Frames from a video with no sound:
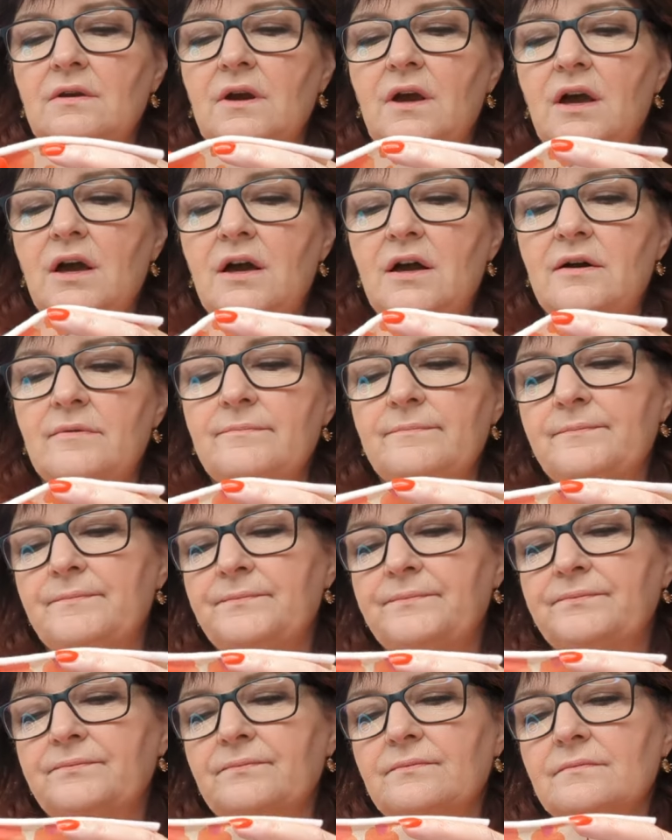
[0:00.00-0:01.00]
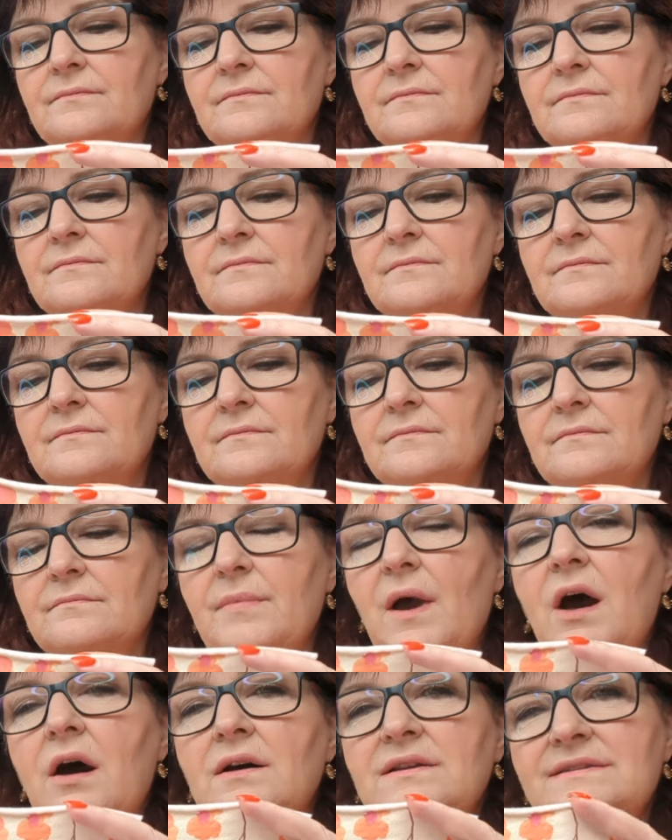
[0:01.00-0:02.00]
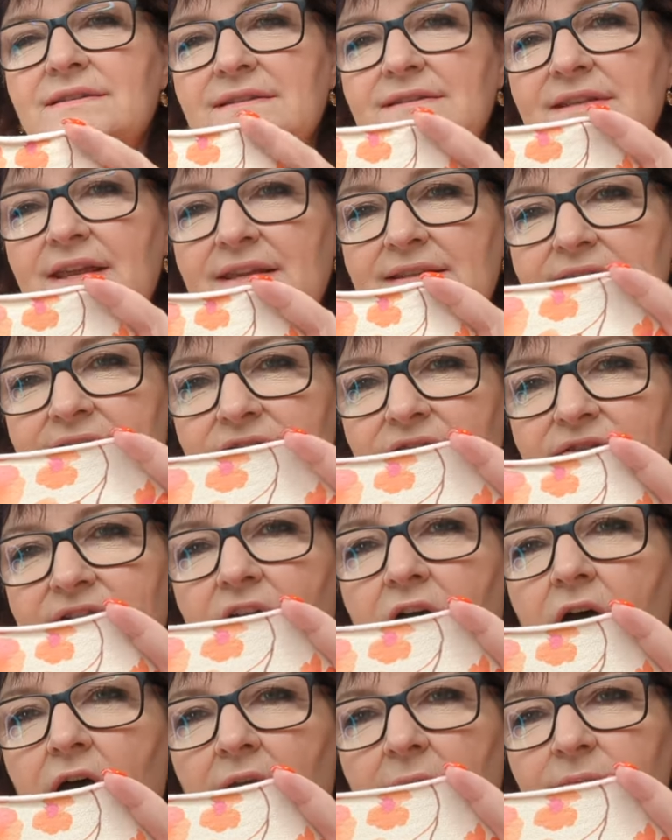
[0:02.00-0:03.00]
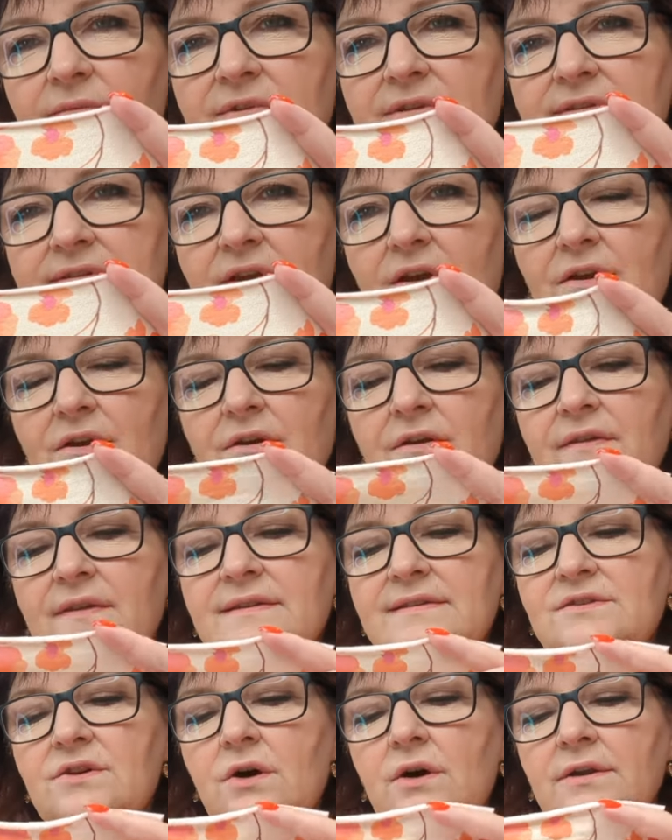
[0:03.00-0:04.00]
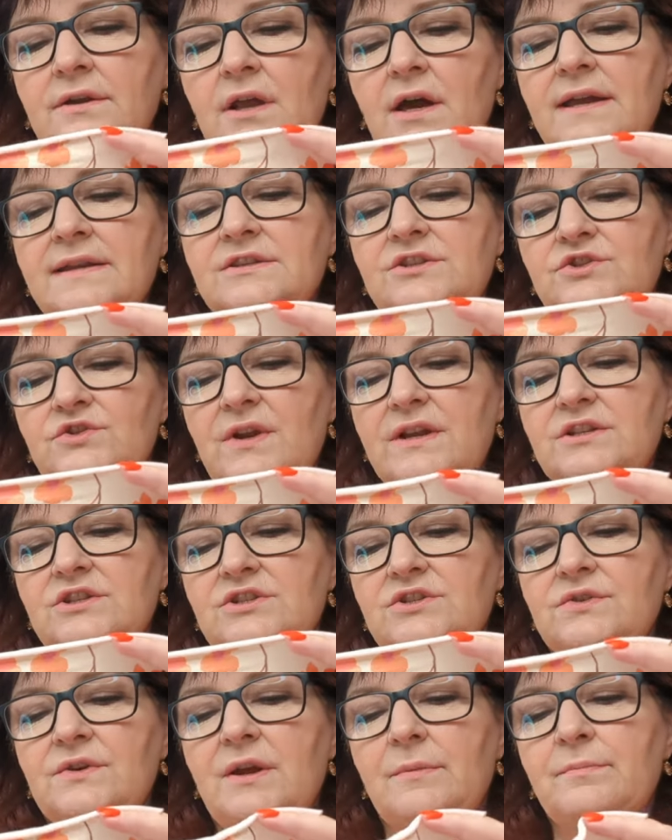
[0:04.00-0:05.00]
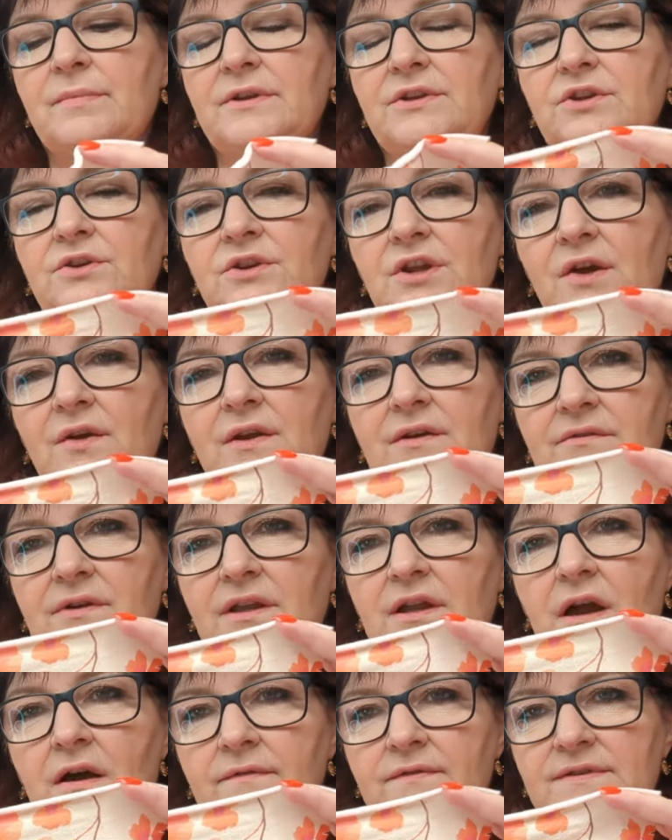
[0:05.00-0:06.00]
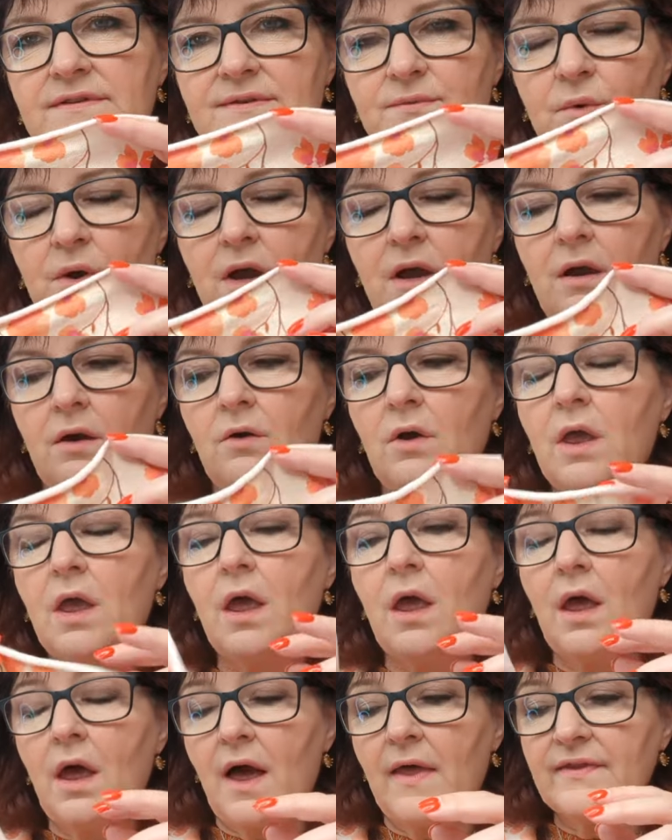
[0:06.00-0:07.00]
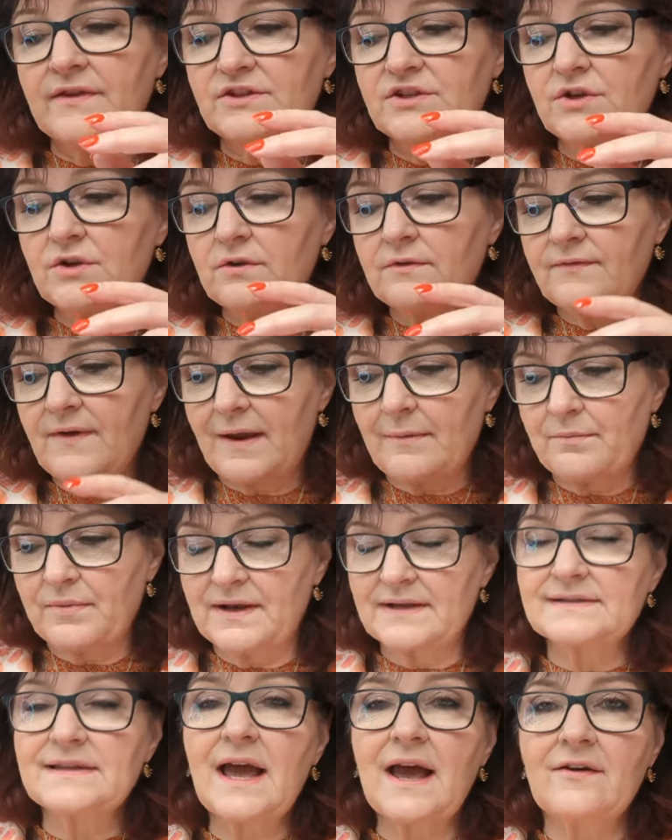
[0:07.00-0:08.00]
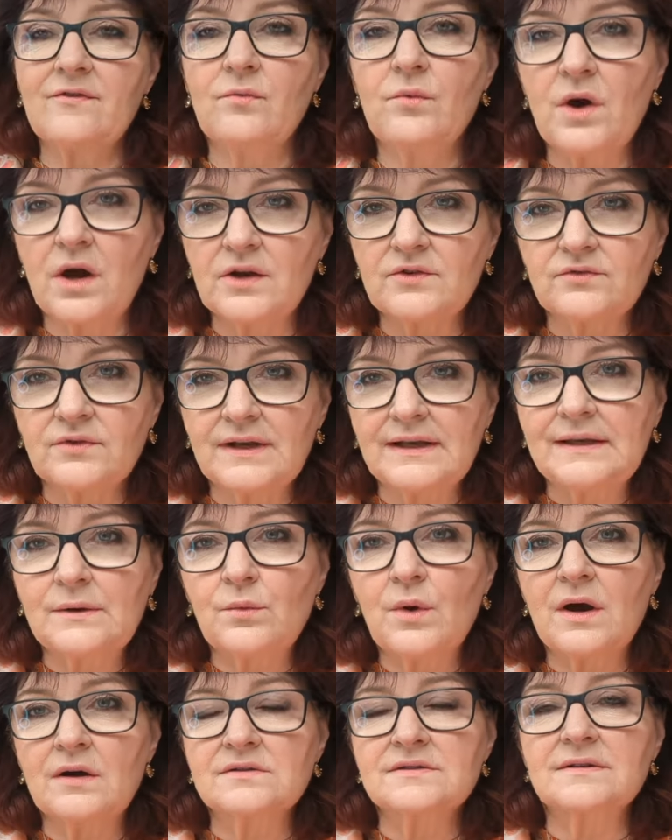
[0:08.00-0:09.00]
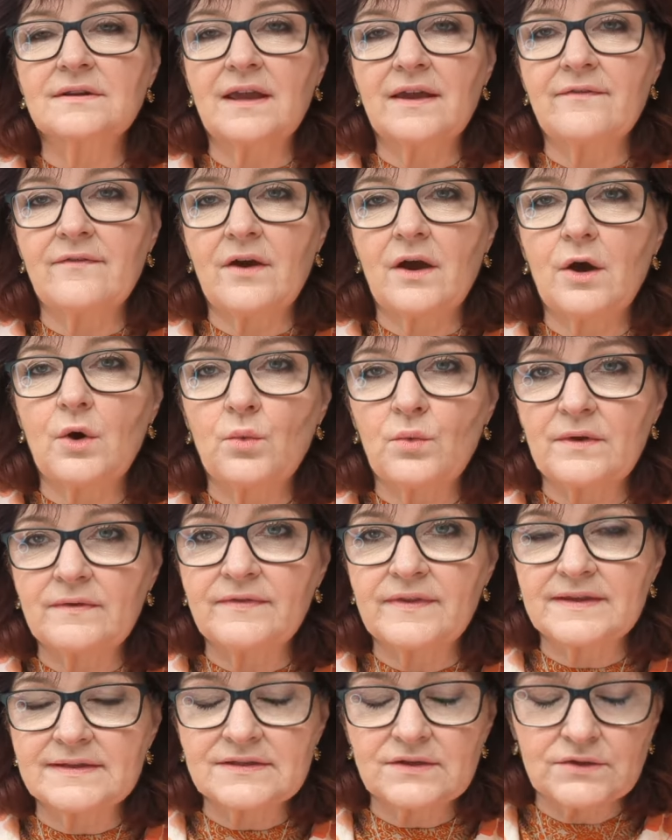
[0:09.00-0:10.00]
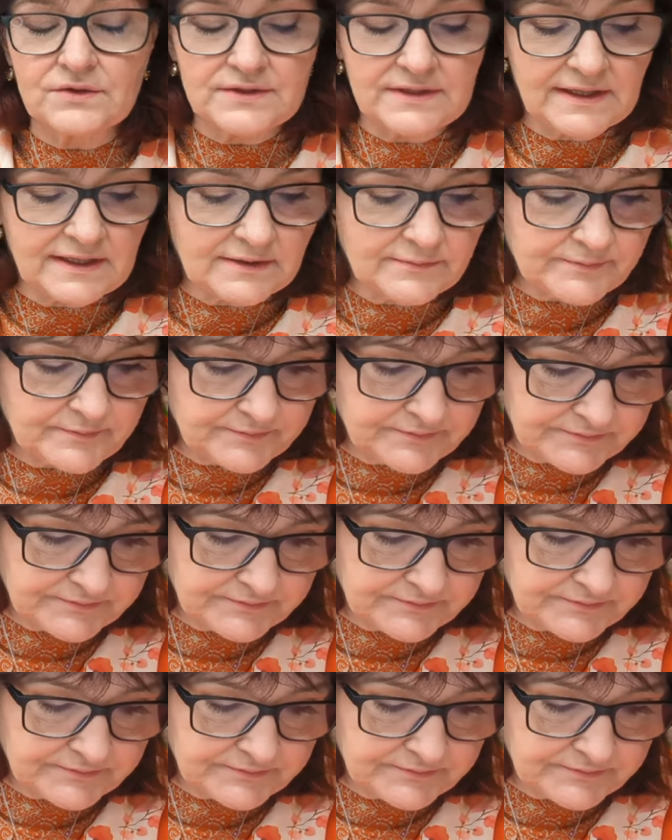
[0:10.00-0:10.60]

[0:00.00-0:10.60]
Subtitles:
pass the test of time. So it's got a nice stretch to it, but you know it recovers well. And the two fabrics have worked really well together with this hoodie.